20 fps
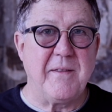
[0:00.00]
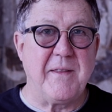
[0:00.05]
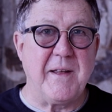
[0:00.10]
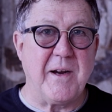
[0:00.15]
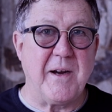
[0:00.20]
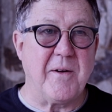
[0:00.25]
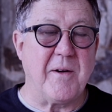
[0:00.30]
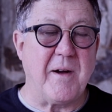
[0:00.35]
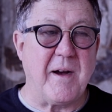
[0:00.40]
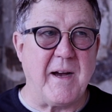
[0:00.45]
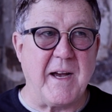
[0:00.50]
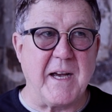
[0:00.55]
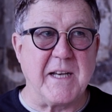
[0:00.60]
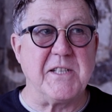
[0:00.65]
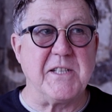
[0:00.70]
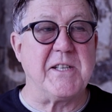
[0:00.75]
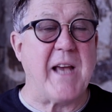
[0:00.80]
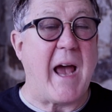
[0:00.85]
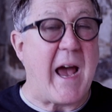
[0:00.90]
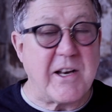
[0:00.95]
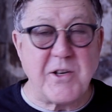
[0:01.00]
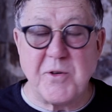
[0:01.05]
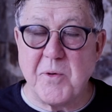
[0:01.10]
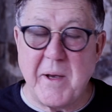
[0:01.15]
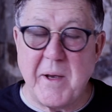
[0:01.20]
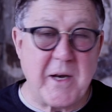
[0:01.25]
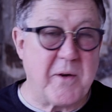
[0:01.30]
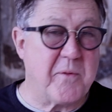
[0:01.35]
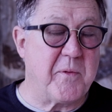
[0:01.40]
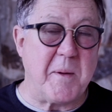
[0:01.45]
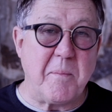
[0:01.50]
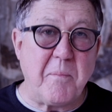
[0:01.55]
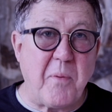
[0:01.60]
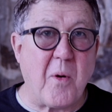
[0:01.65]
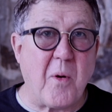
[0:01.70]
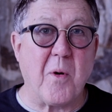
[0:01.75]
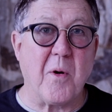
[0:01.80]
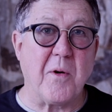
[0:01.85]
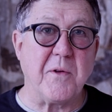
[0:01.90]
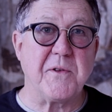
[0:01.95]
their uh, exaggerated
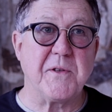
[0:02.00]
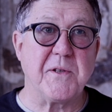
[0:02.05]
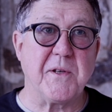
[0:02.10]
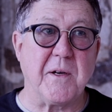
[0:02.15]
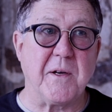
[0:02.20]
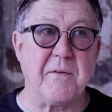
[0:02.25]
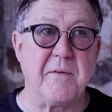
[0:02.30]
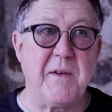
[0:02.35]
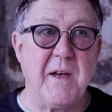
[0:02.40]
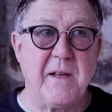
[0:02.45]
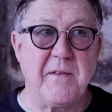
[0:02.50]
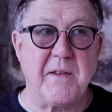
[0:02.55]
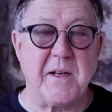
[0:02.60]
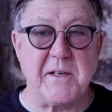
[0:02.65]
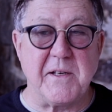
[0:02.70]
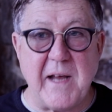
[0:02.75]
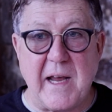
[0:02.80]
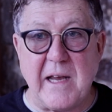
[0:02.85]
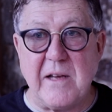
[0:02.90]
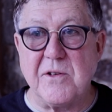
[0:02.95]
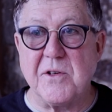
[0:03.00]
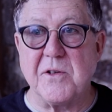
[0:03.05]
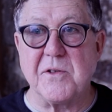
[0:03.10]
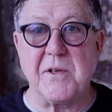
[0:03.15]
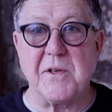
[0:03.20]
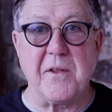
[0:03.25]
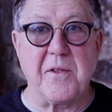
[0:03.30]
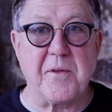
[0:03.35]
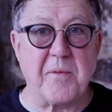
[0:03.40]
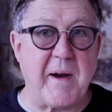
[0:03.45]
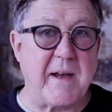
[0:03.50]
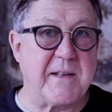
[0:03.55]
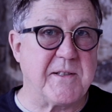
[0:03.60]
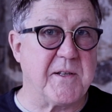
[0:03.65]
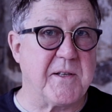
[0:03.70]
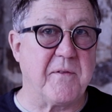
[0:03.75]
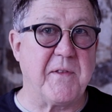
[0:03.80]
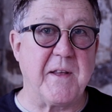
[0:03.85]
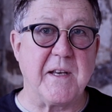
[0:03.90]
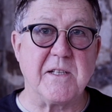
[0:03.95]
reports of the dangers and threats
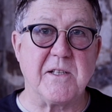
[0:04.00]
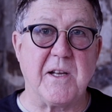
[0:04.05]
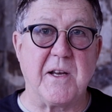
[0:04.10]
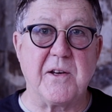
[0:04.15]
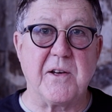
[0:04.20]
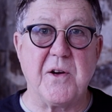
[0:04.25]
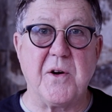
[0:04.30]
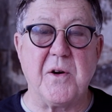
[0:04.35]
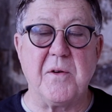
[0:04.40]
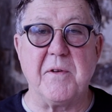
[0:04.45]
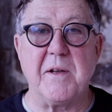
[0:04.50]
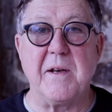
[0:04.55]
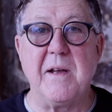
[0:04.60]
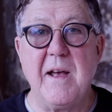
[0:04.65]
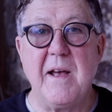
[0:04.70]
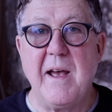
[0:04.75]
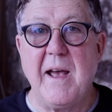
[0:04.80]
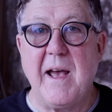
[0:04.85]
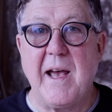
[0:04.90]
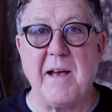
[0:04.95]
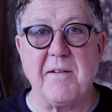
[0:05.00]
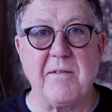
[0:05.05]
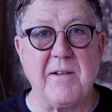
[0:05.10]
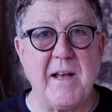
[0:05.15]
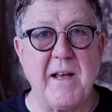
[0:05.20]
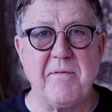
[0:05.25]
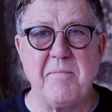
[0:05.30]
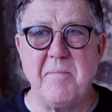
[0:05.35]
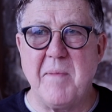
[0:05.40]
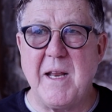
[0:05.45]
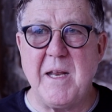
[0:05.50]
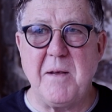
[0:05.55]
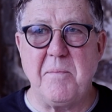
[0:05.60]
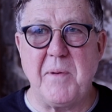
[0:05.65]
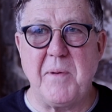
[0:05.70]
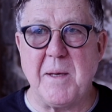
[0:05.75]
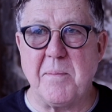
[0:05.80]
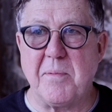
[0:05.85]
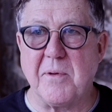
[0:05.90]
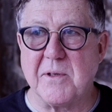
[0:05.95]
of things like COVID have left many
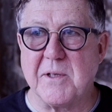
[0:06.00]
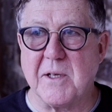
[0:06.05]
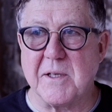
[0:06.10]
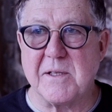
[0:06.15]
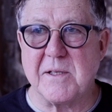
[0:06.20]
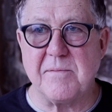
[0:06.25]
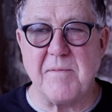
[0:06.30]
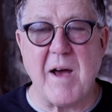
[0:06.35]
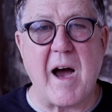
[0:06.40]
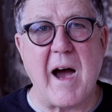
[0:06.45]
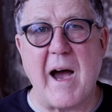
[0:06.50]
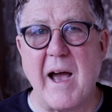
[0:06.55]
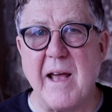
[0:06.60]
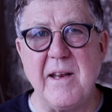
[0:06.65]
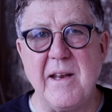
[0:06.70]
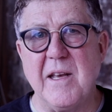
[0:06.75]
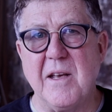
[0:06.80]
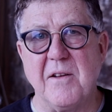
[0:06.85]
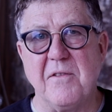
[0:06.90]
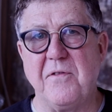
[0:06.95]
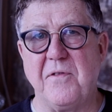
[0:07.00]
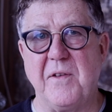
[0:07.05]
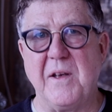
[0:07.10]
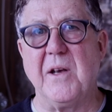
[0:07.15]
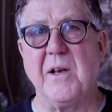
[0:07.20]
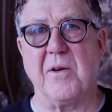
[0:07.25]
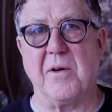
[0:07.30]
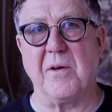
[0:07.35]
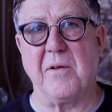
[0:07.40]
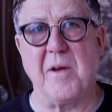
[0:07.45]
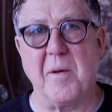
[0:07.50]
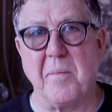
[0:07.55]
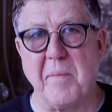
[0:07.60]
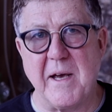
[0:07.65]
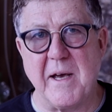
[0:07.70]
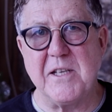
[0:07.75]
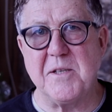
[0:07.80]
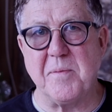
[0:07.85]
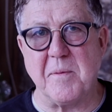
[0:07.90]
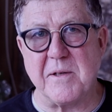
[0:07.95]
people just hiding in fear in their
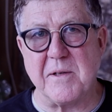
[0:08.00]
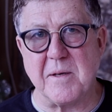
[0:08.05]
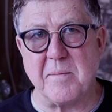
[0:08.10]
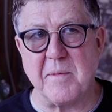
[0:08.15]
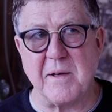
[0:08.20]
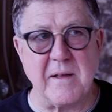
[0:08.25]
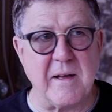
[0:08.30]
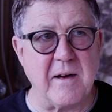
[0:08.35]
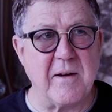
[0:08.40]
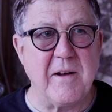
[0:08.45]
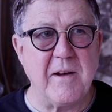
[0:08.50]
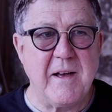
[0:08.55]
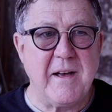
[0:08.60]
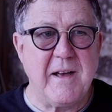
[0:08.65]
basements. I mean, they're